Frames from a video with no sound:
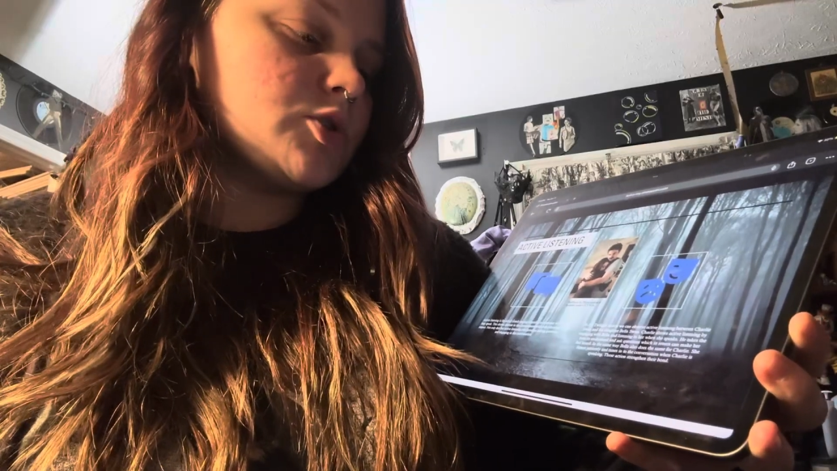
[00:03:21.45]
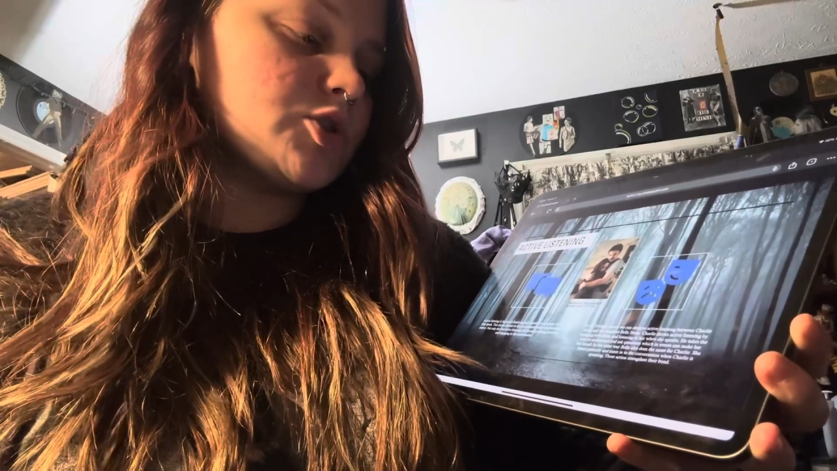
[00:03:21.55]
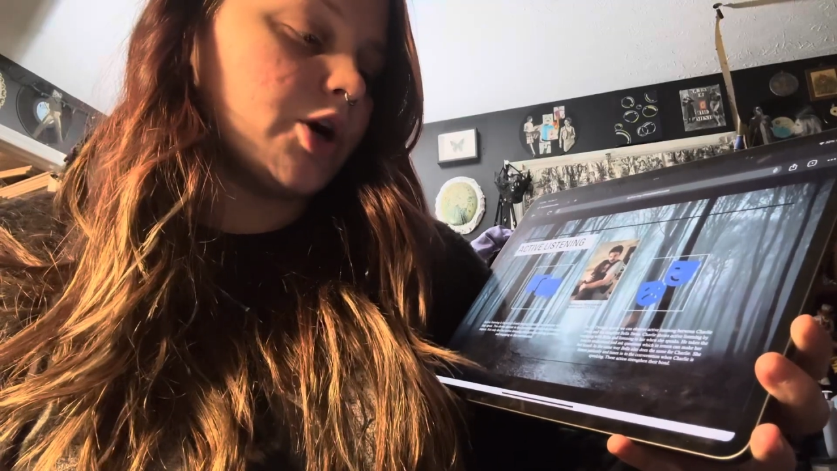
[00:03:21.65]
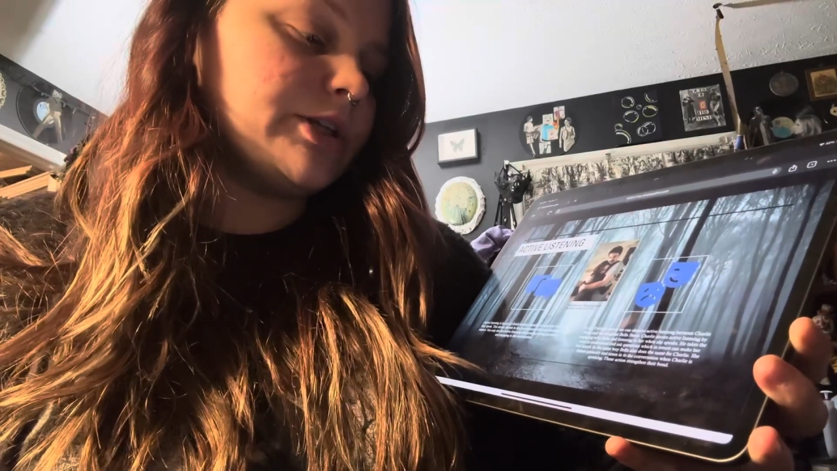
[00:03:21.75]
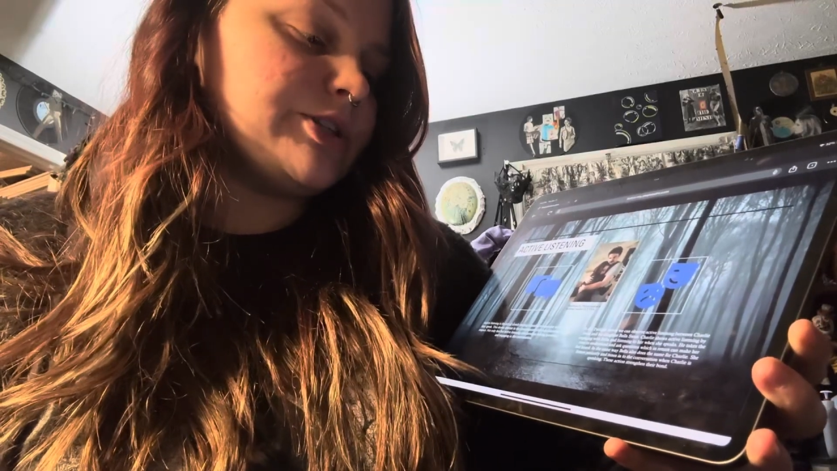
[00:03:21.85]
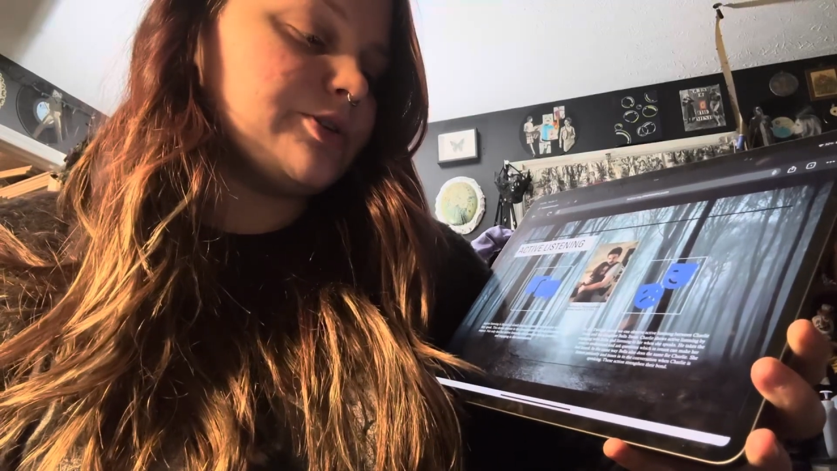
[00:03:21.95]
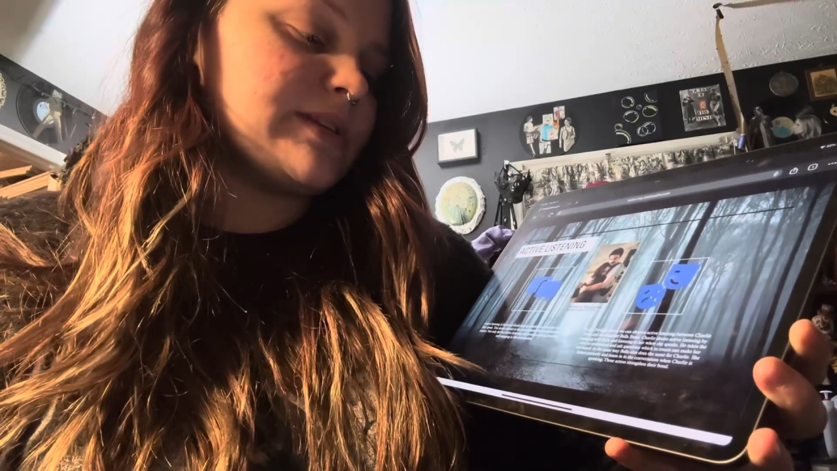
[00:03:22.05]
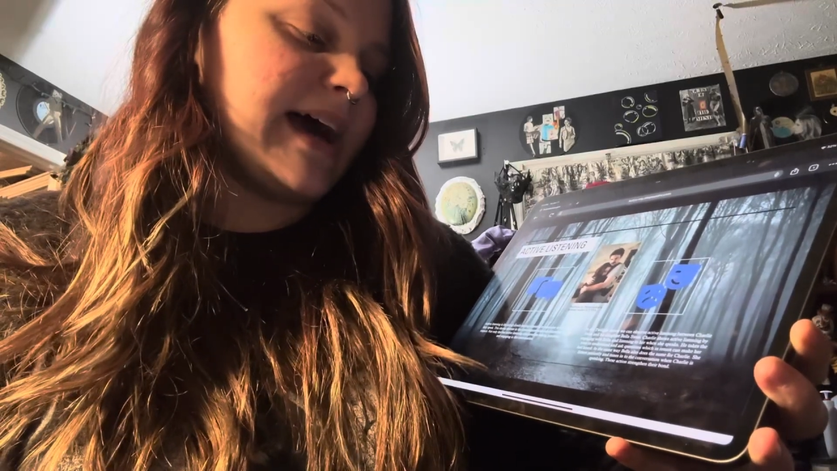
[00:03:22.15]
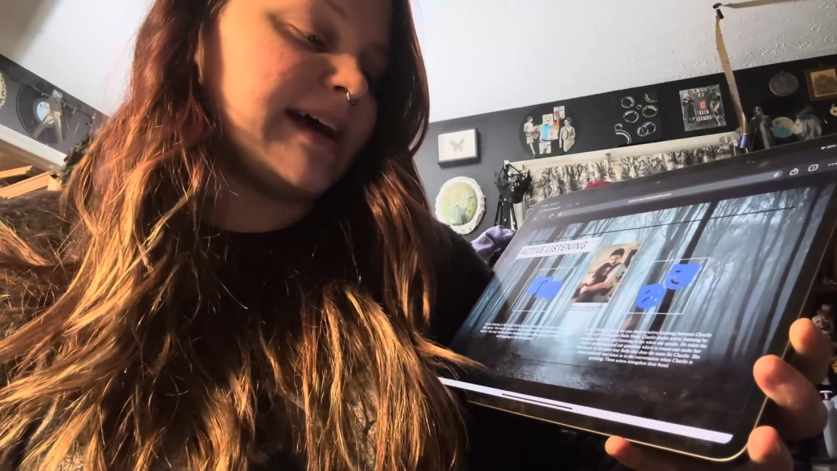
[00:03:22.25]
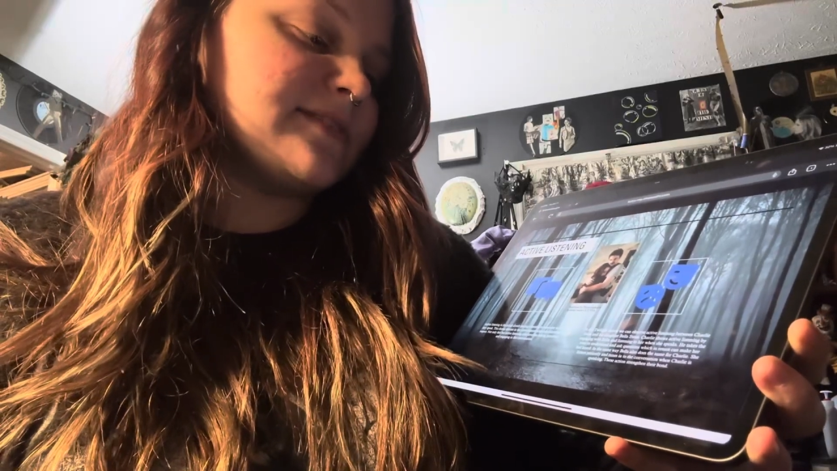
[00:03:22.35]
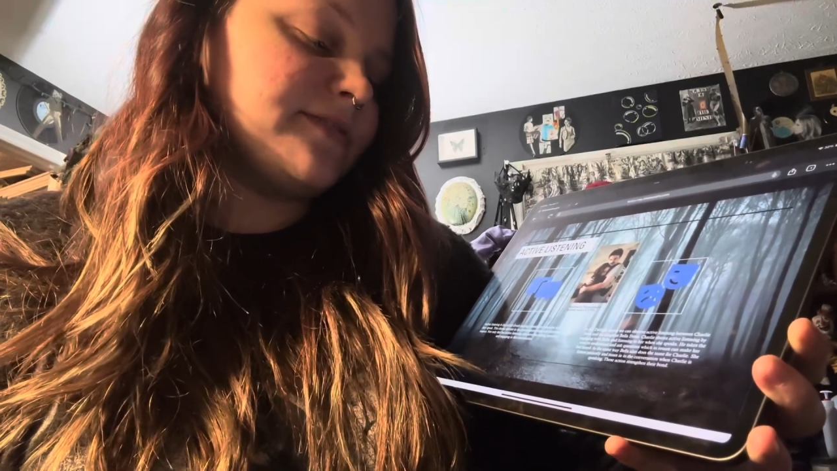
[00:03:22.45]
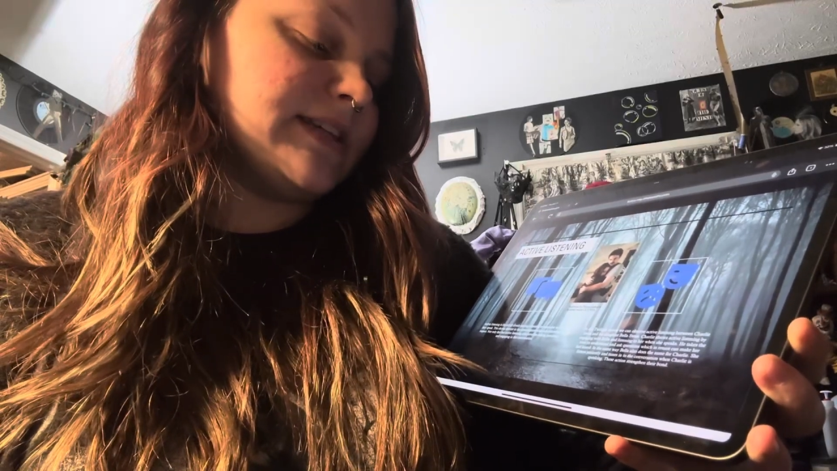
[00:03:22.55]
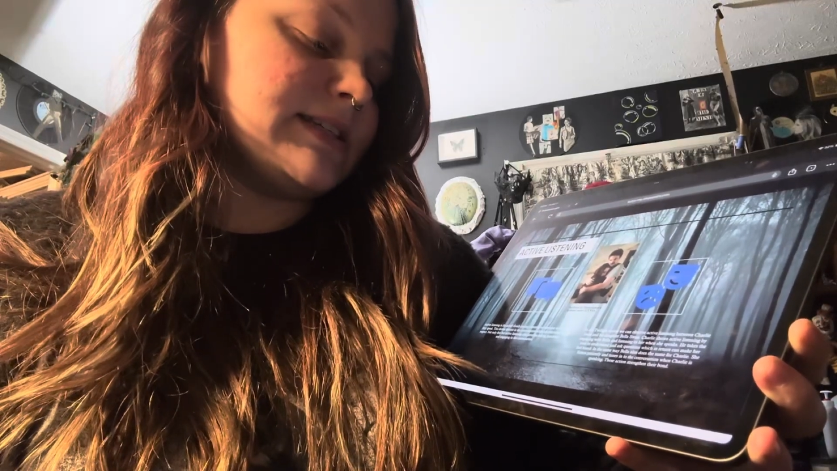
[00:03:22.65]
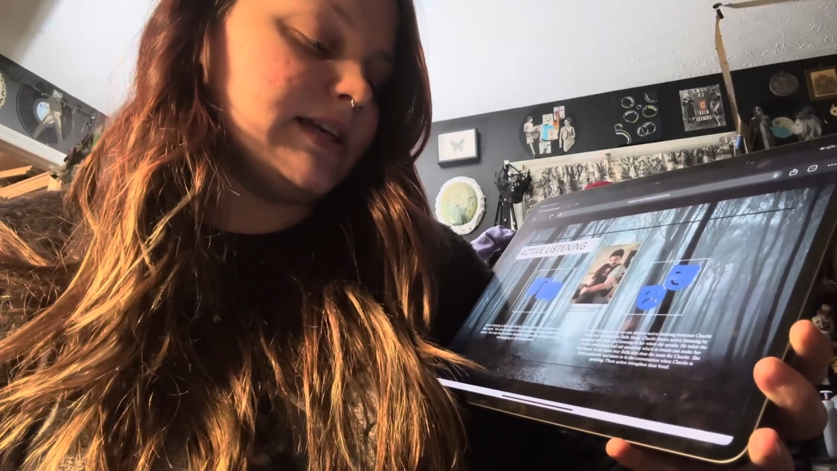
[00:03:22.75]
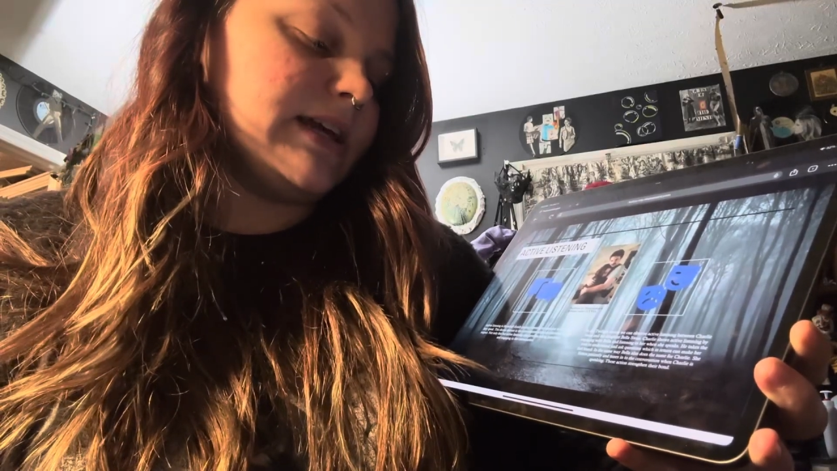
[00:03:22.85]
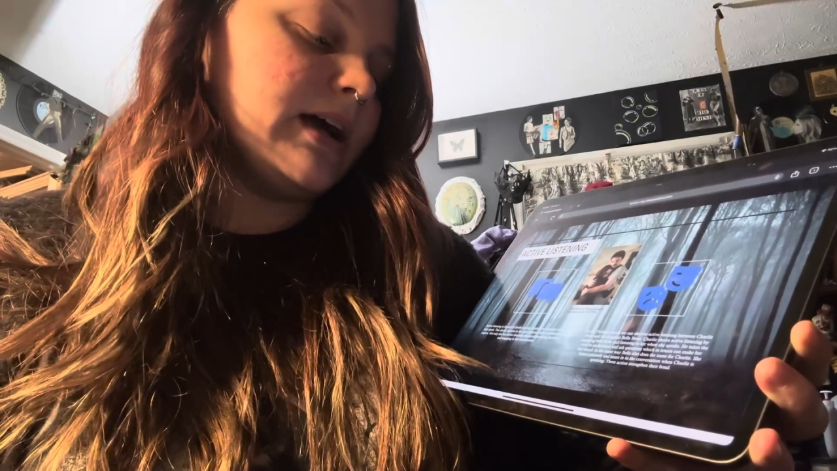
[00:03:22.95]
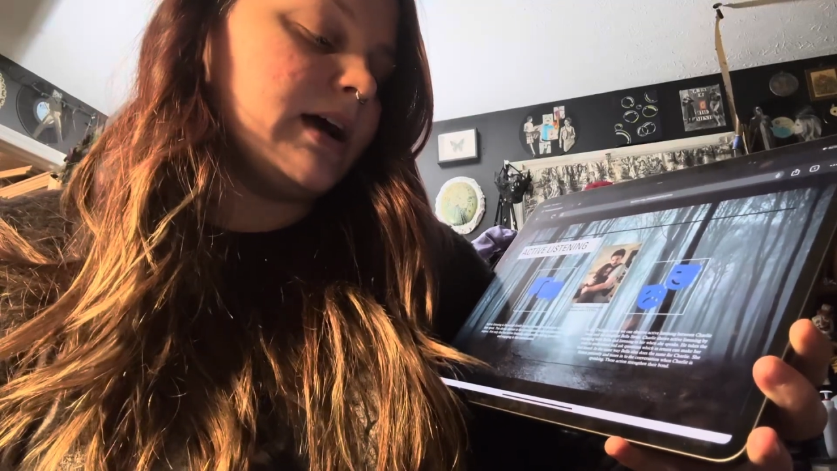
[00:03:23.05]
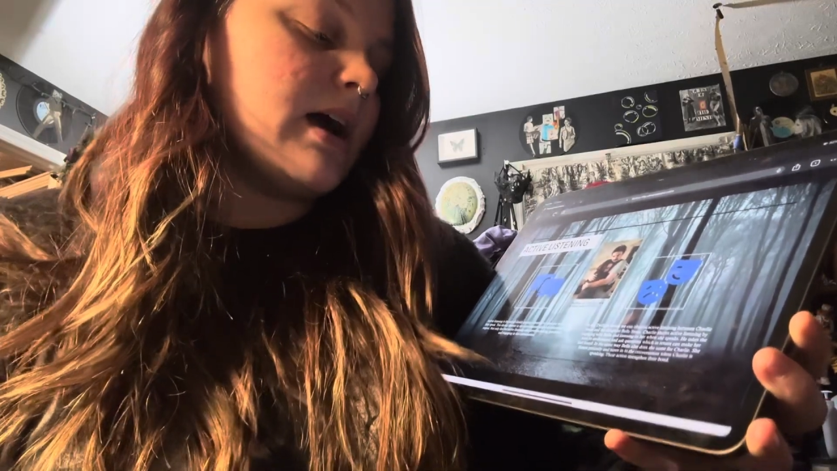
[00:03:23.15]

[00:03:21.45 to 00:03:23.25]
Charlie shows active listening